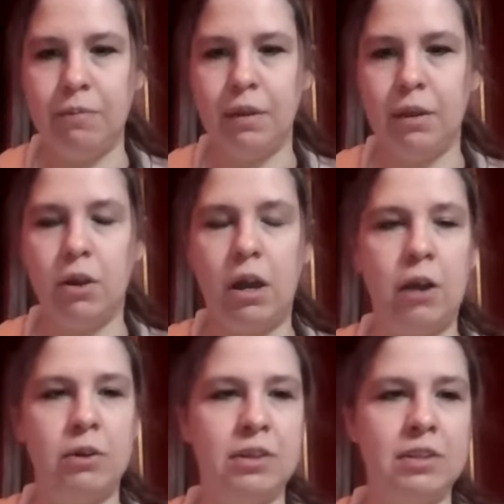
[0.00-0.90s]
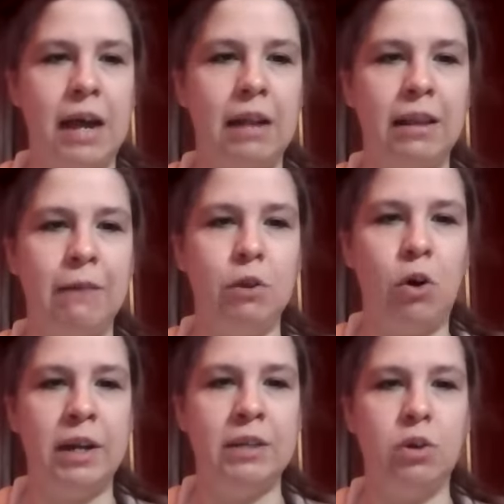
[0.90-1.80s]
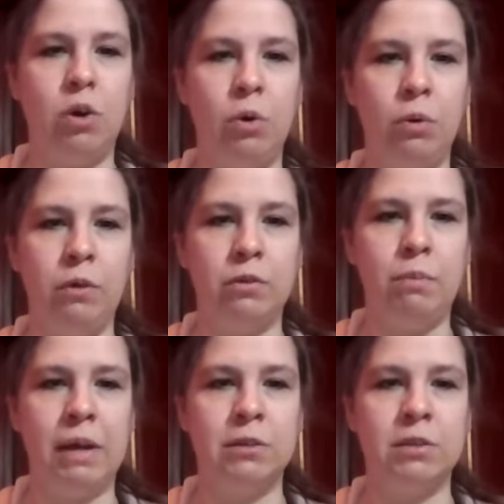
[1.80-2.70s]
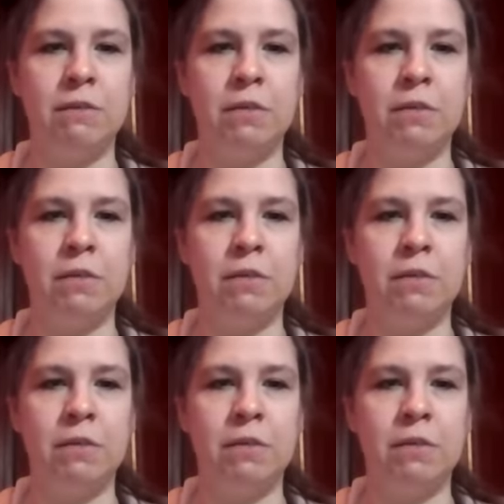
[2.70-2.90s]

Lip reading: Your heart does not lift on its own. Those muscles of the